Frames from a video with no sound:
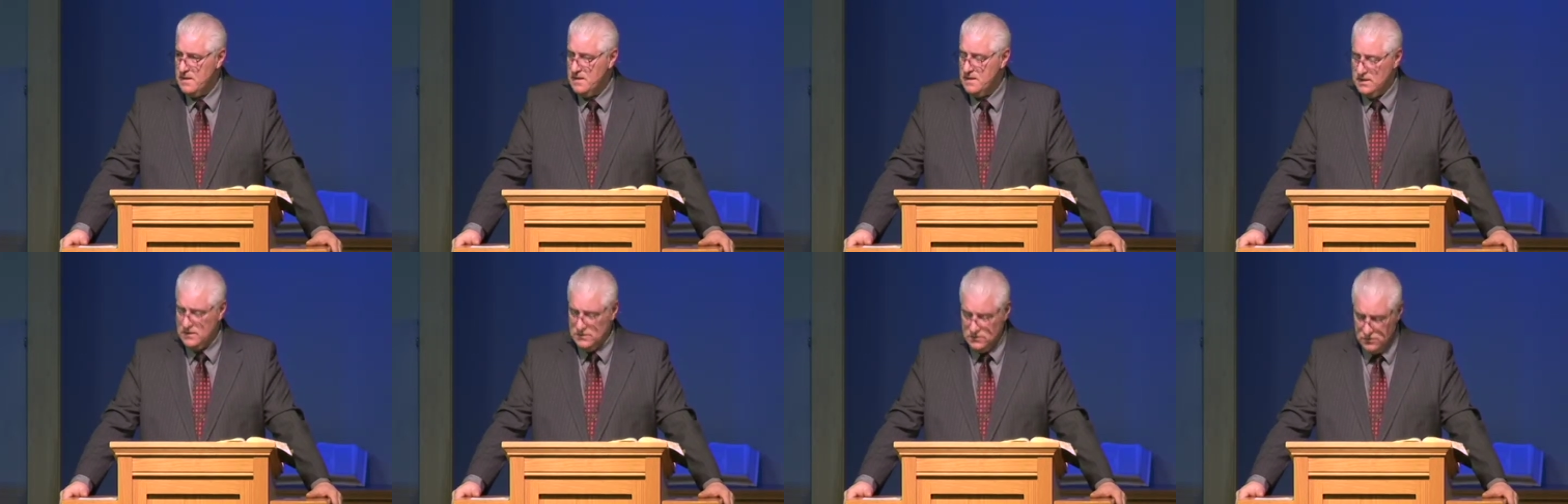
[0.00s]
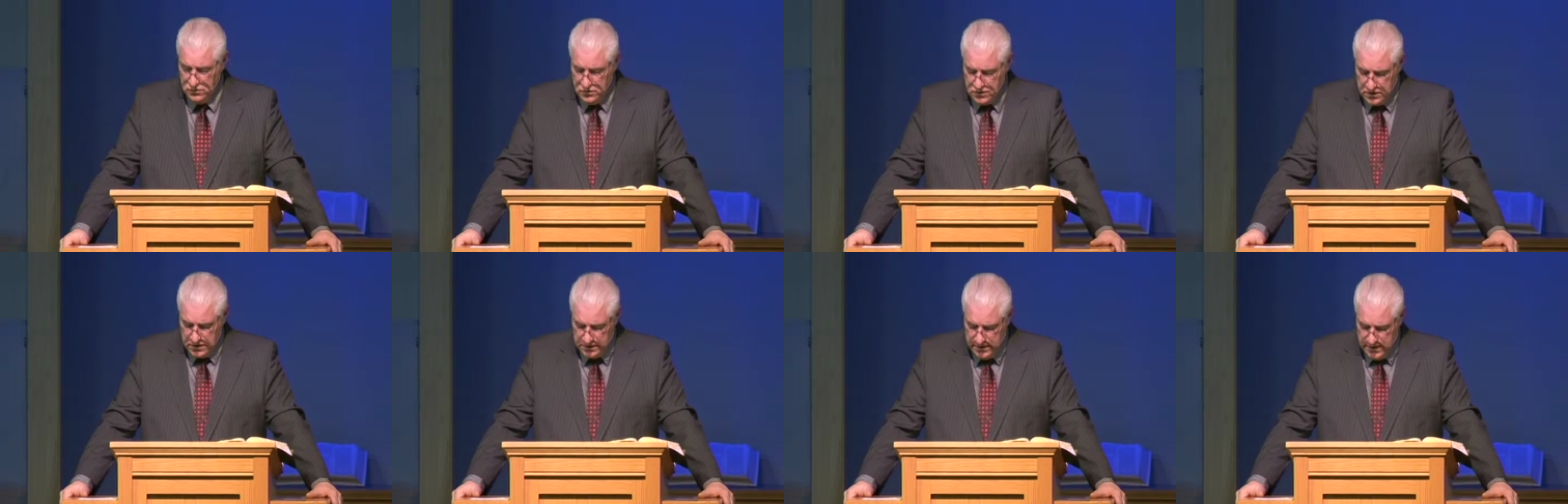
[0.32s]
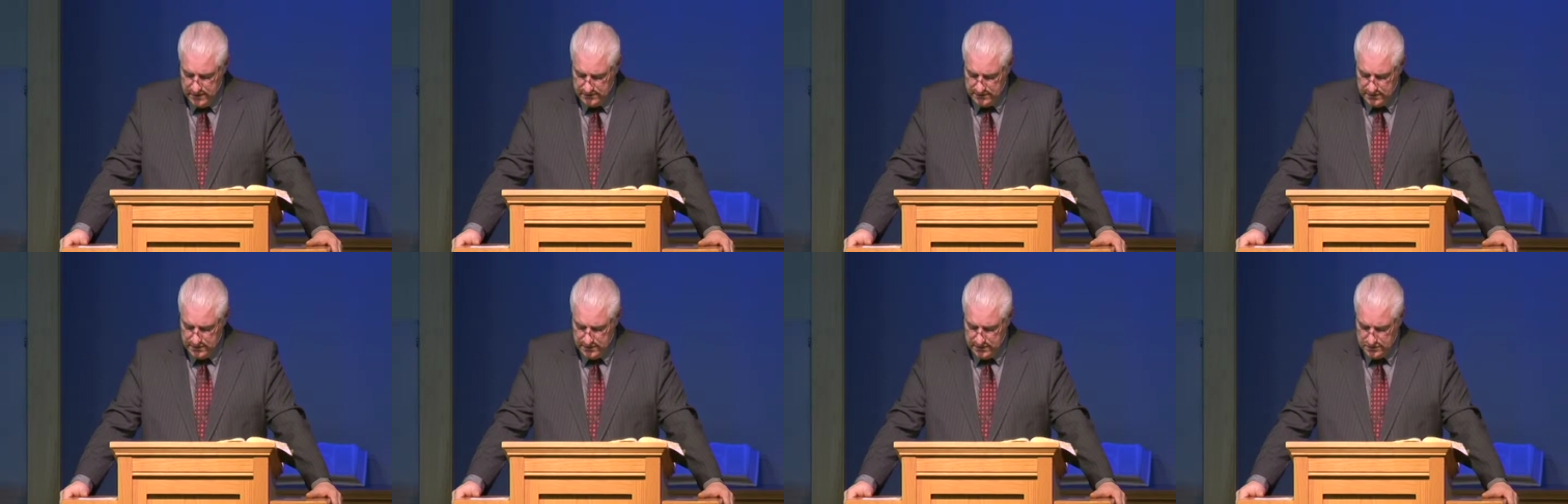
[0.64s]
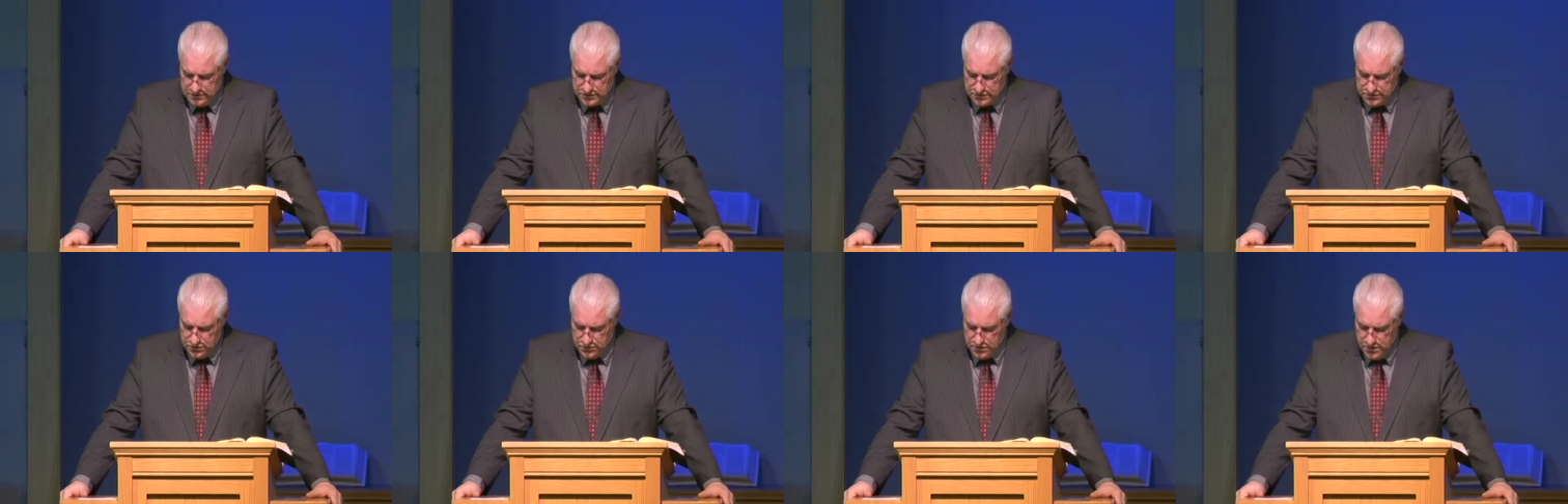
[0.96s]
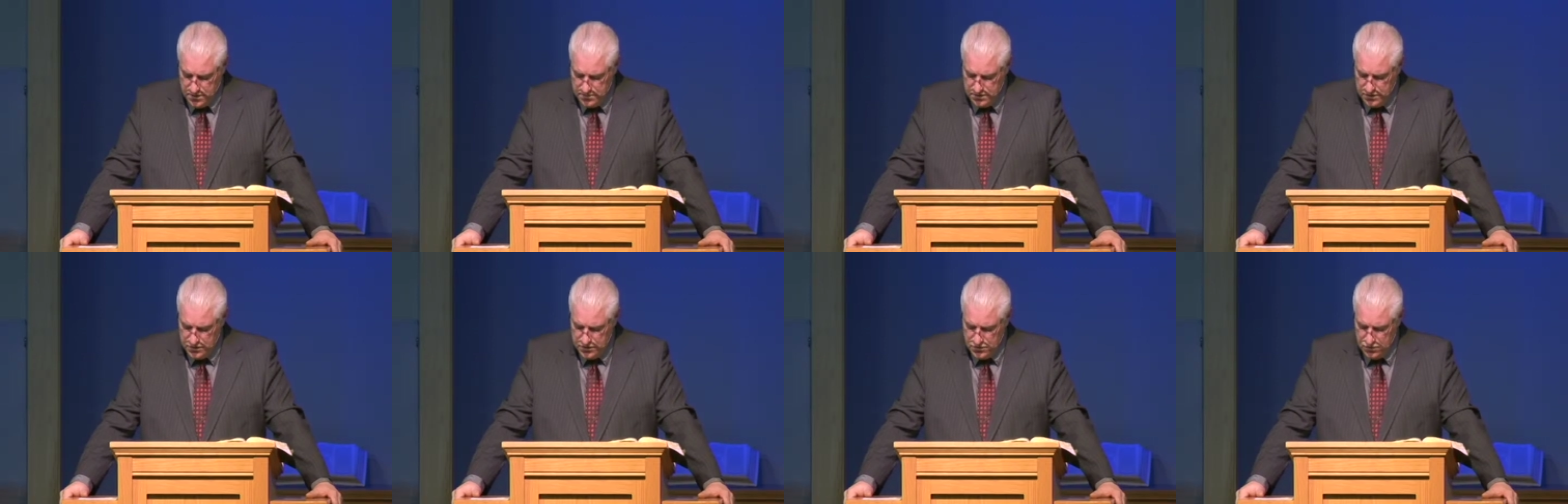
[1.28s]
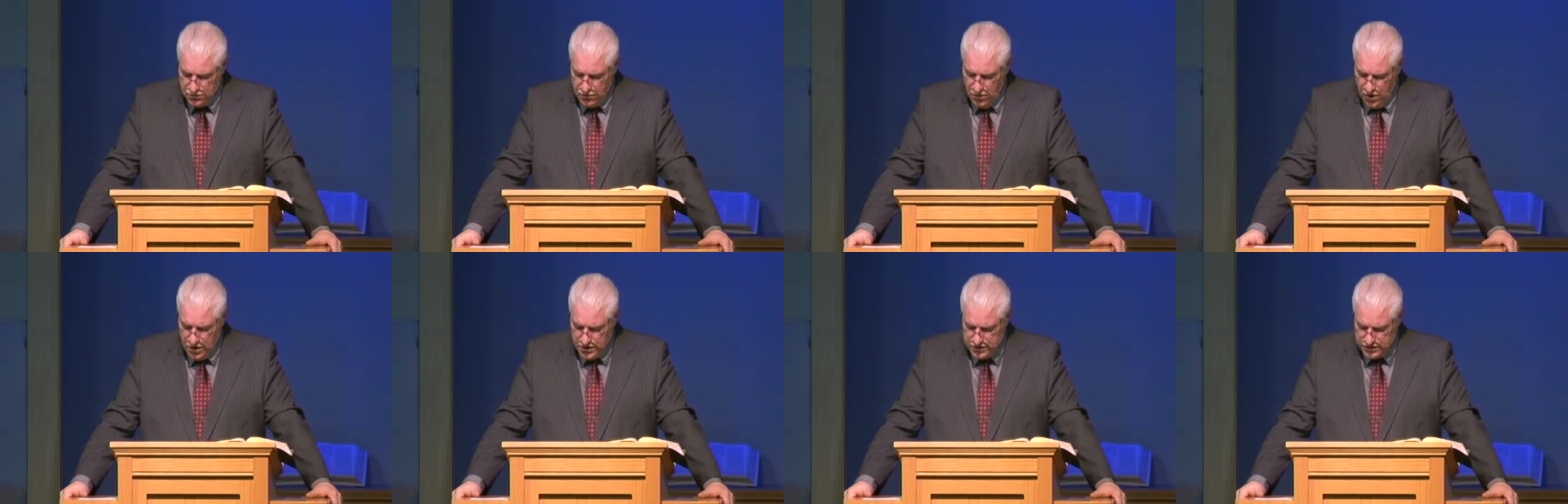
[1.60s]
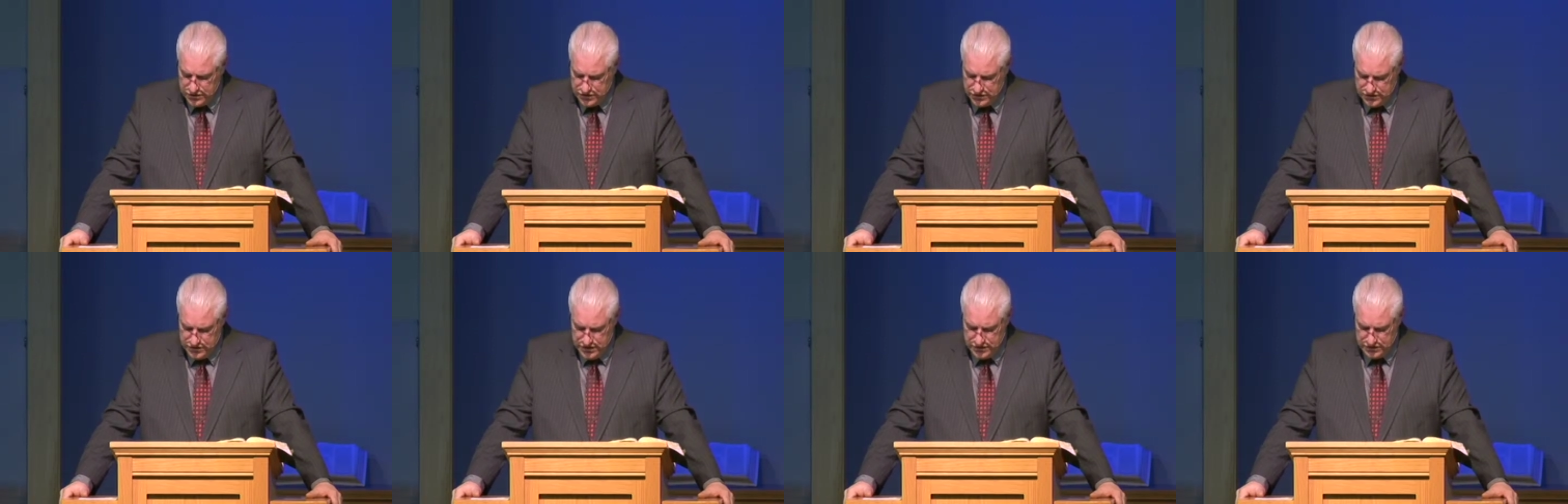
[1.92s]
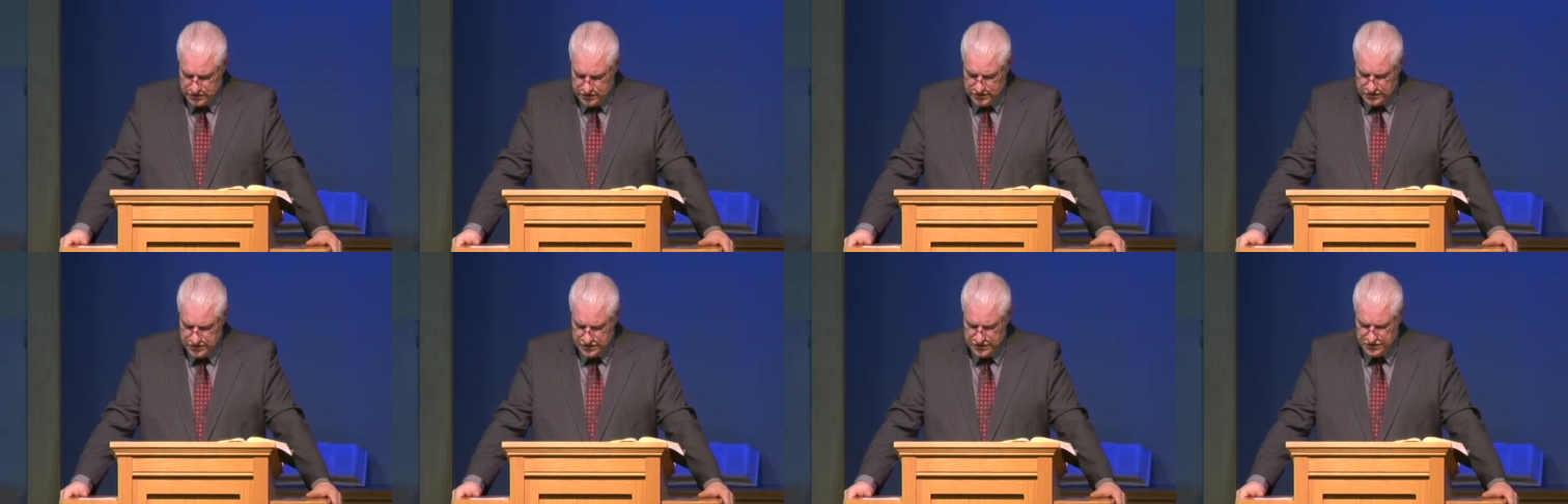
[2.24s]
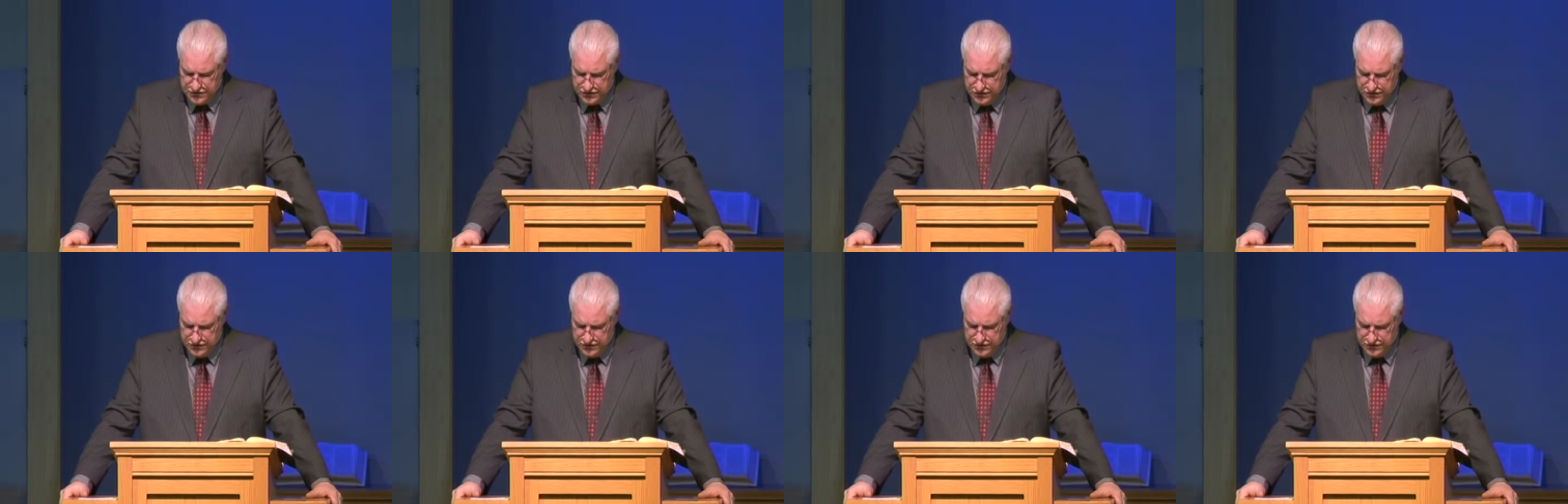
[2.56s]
In Luke 11, there was a woman who washed Jesus'